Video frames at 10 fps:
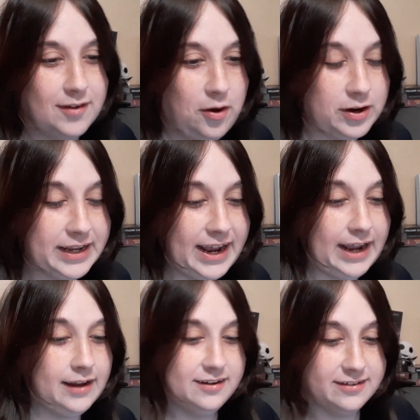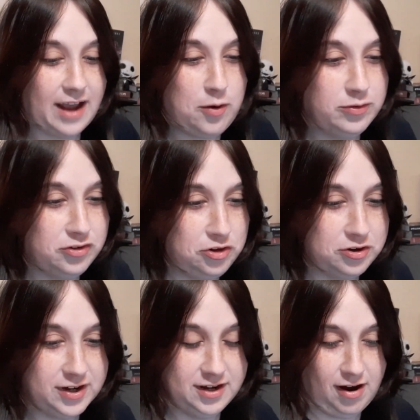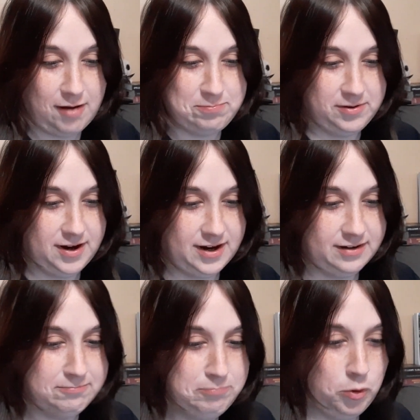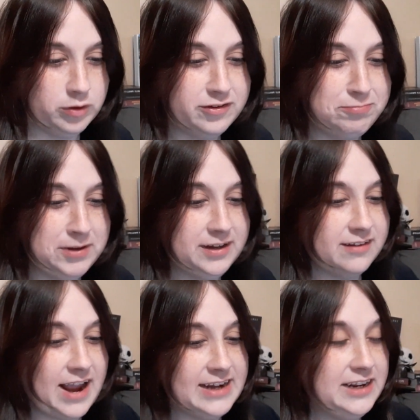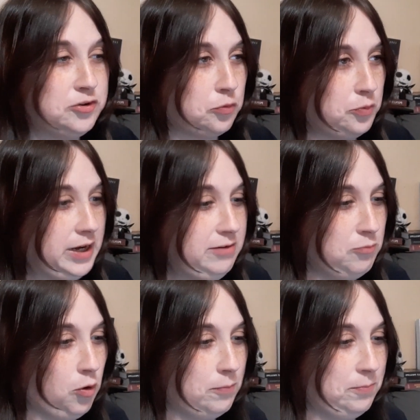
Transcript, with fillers: Okay, because I was looking up books because I need to read more